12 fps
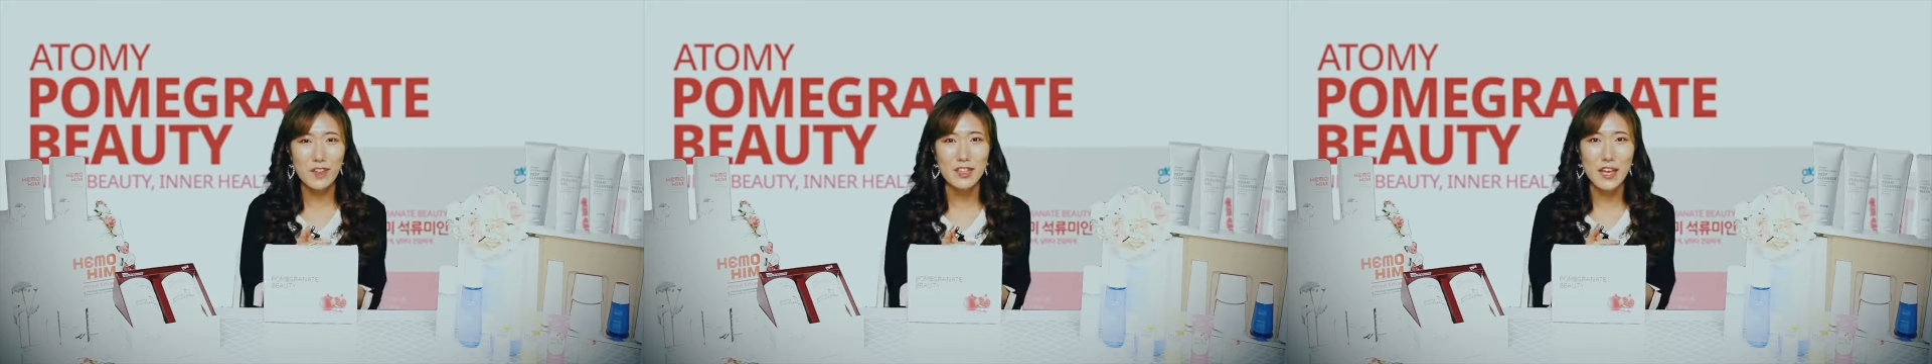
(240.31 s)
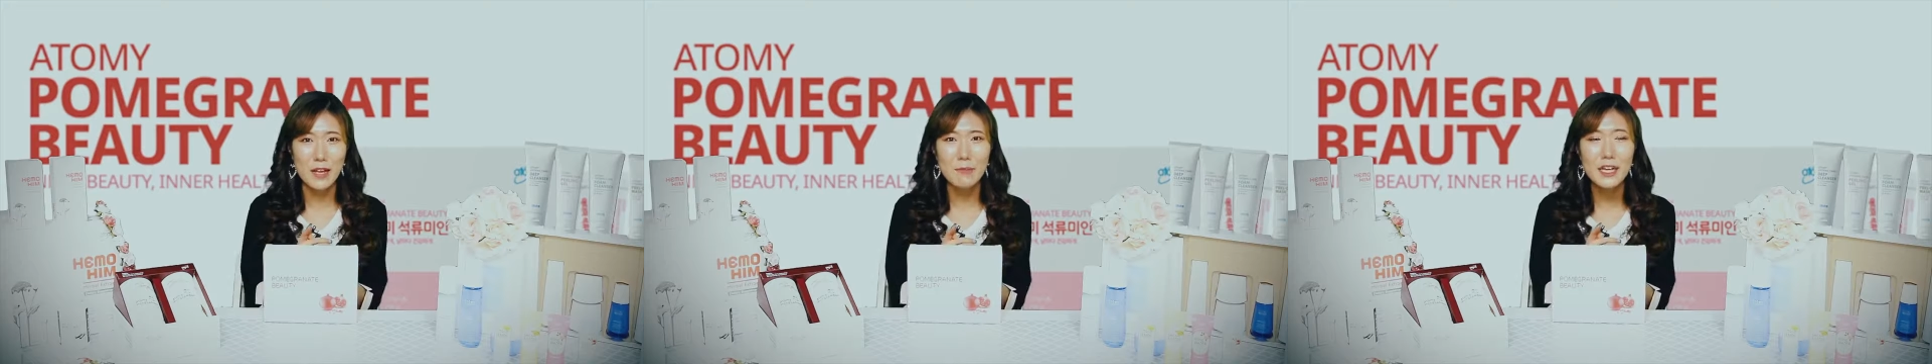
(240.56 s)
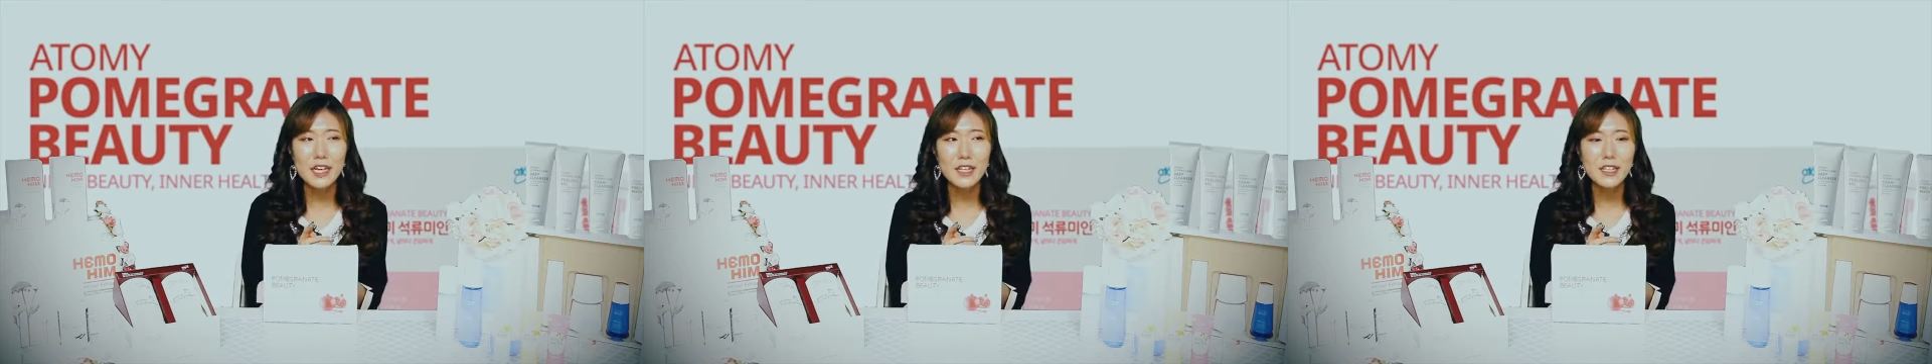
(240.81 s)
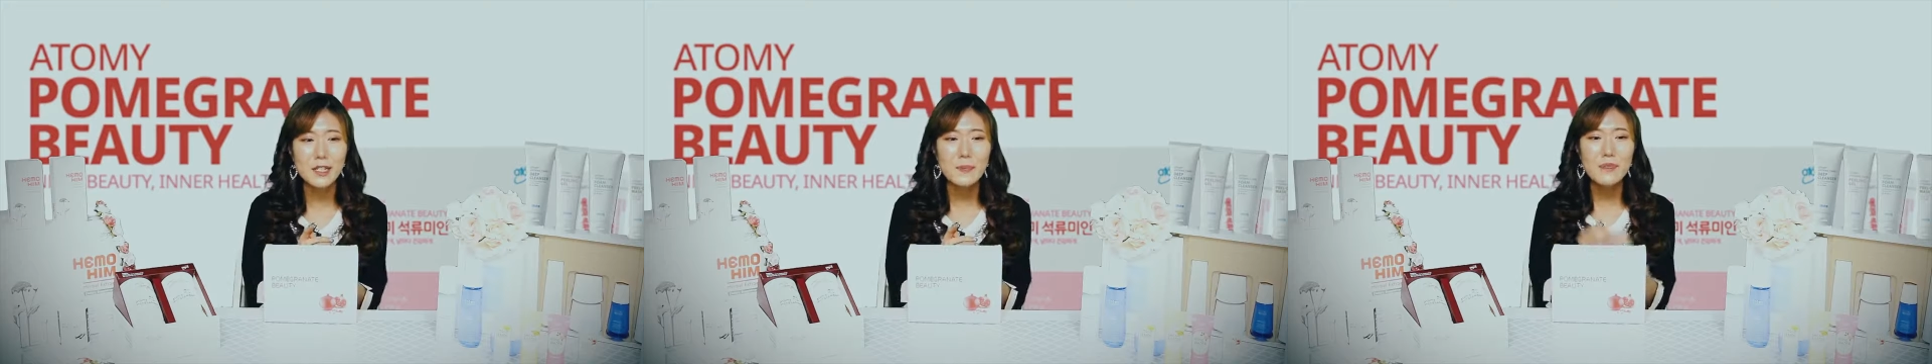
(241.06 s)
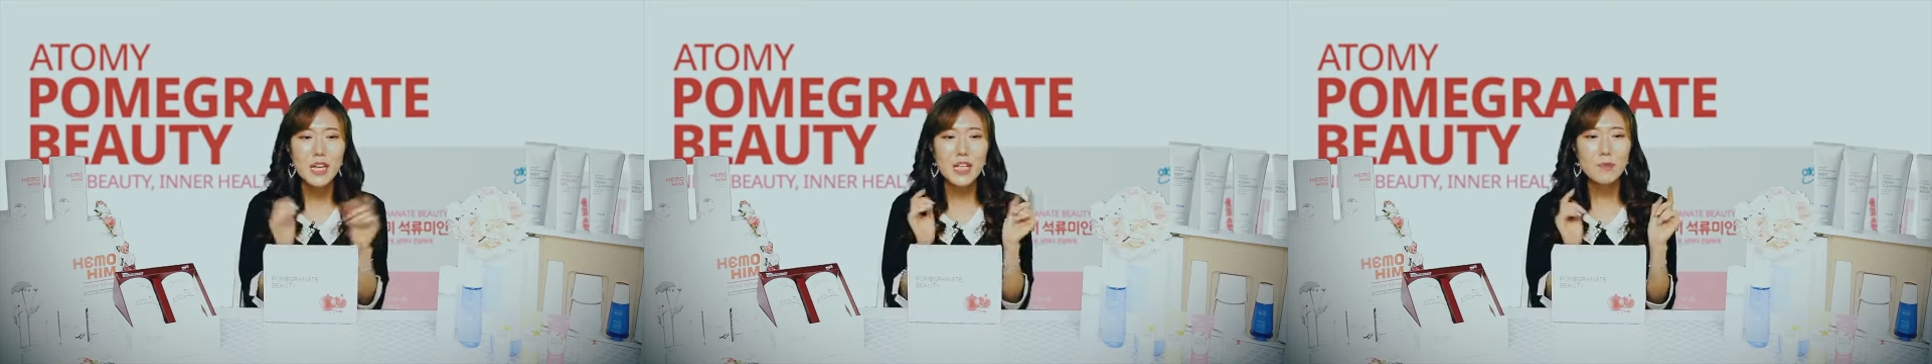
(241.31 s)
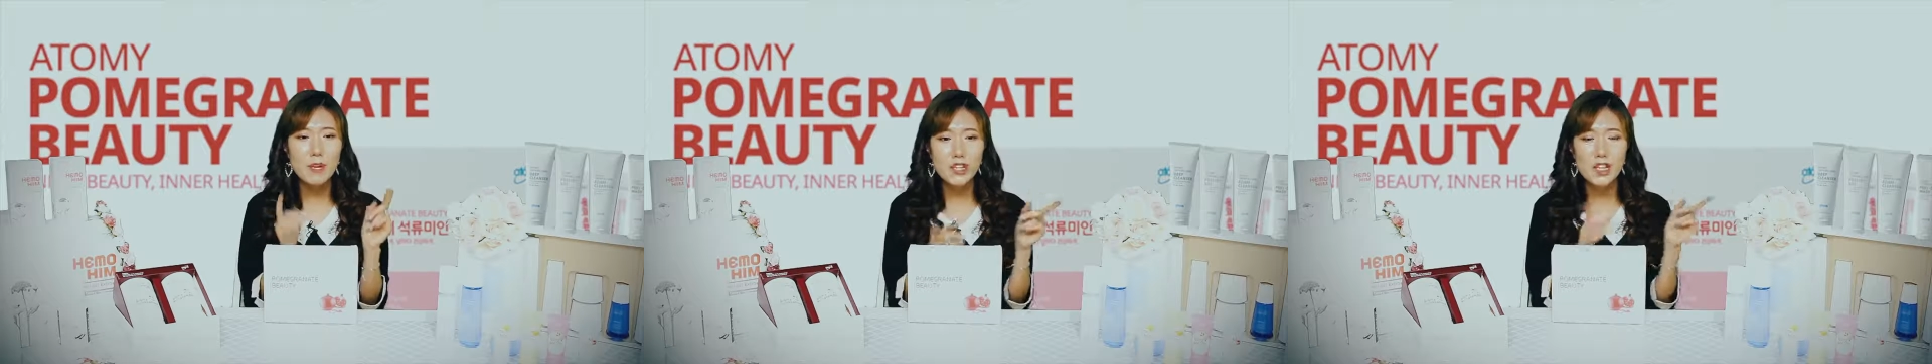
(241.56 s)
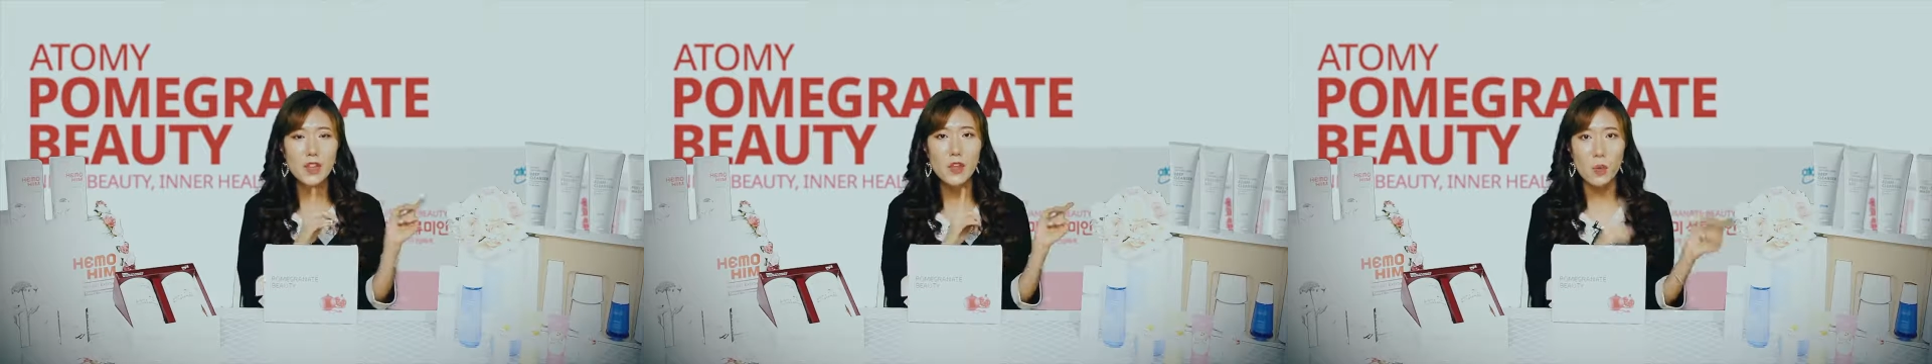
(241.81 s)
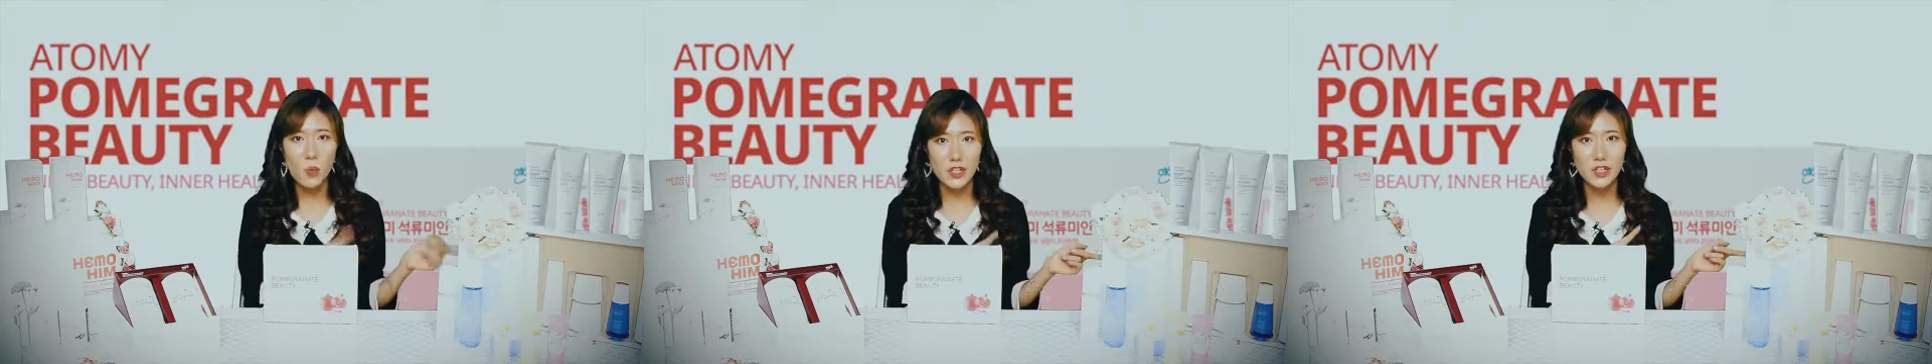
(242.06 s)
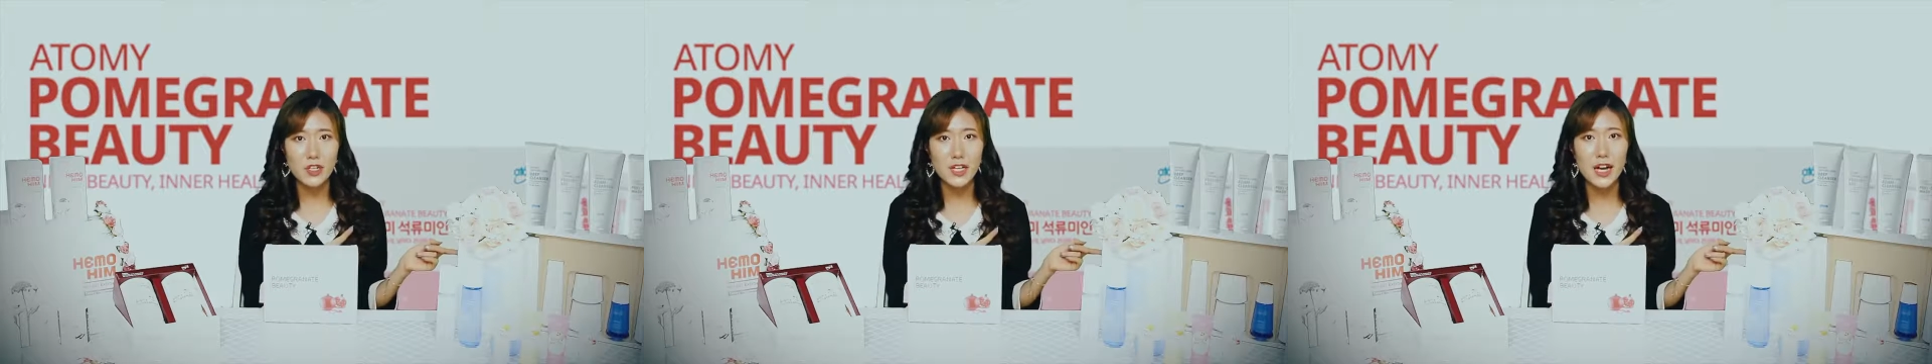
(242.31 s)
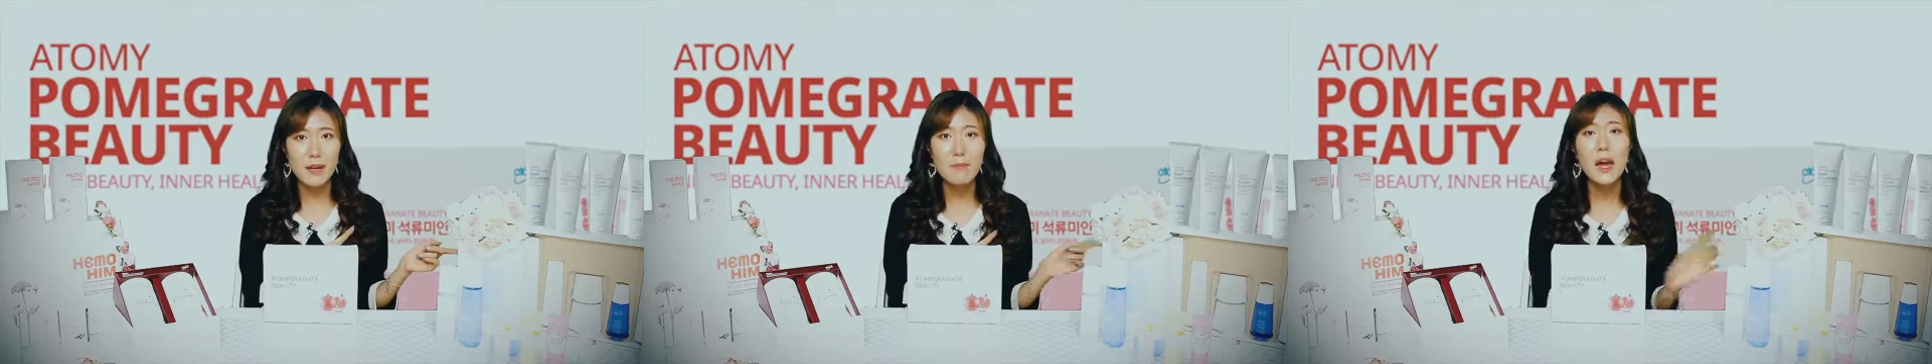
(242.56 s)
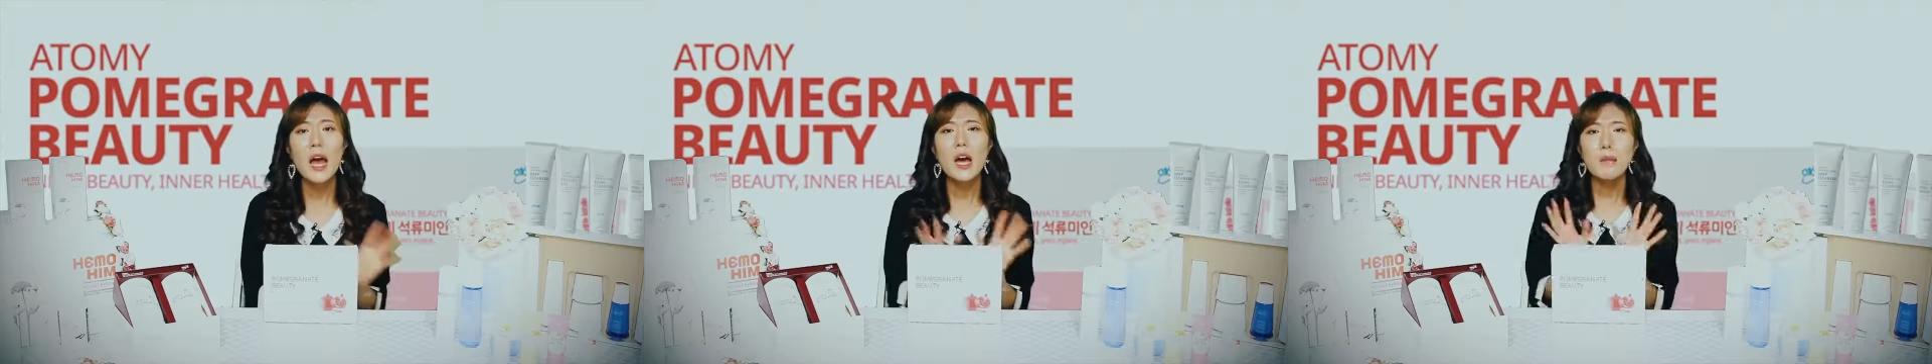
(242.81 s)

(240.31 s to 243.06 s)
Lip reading: it feels like, because especially in the winter time,